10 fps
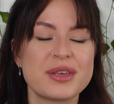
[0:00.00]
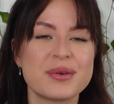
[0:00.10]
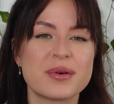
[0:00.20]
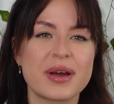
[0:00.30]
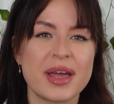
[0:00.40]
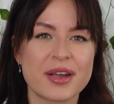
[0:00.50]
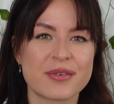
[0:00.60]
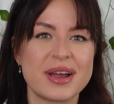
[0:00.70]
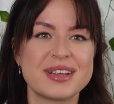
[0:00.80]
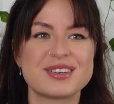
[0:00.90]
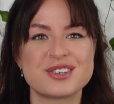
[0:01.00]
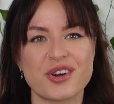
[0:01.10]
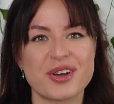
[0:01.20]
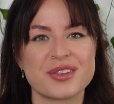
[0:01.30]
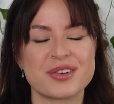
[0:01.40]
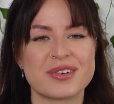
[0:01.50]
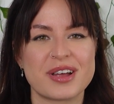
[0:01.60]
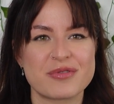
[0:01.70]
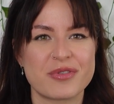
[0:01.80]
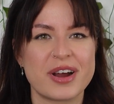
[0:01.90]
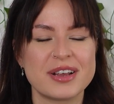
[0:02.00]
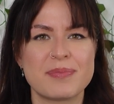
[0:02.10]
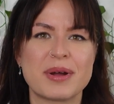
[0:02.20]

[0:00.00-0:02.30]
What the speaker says: you a great joy in your life, right?